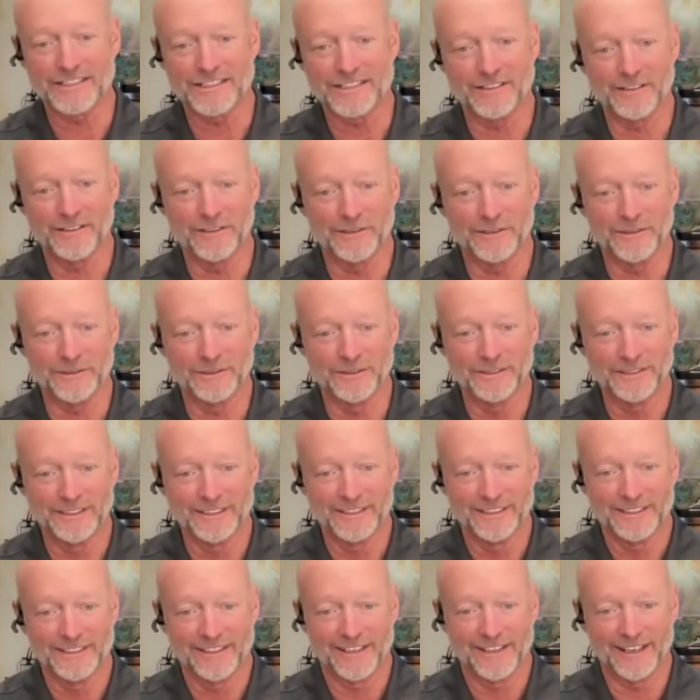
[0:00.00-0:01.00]
So
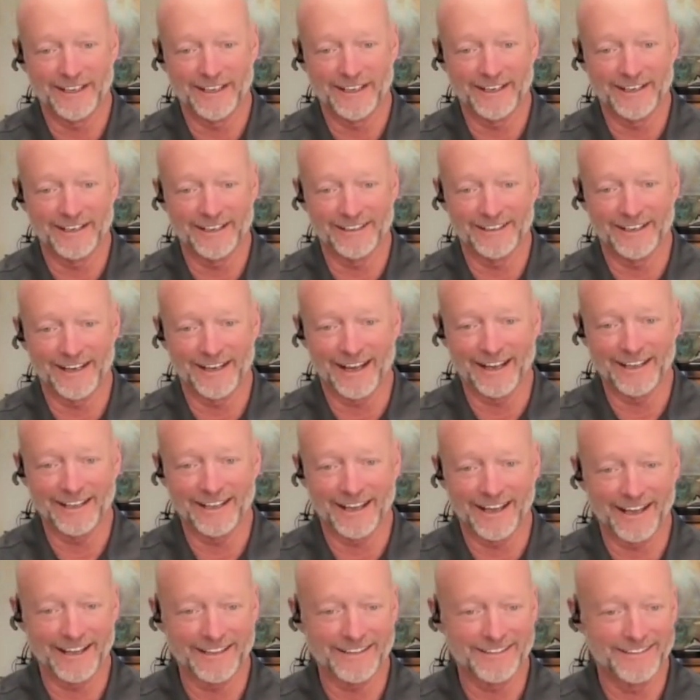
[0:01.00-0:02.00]
uh, I,
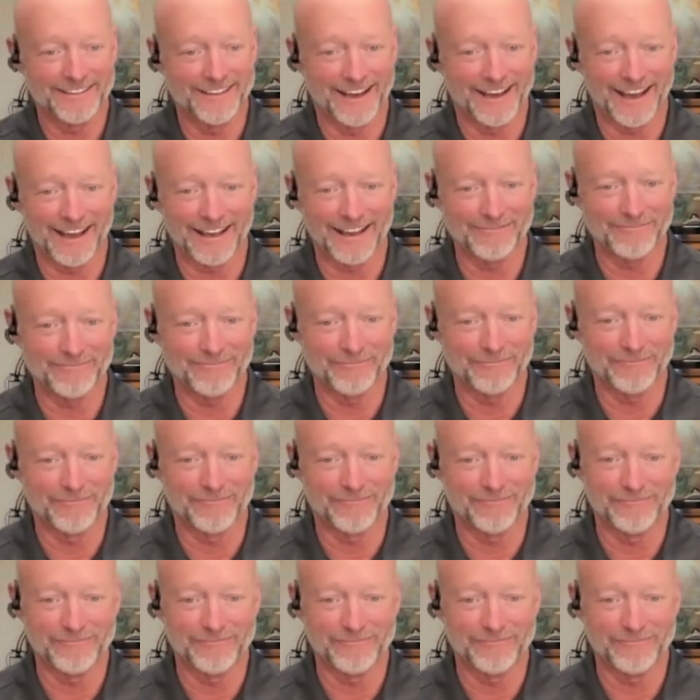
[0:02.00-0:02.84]
I I'm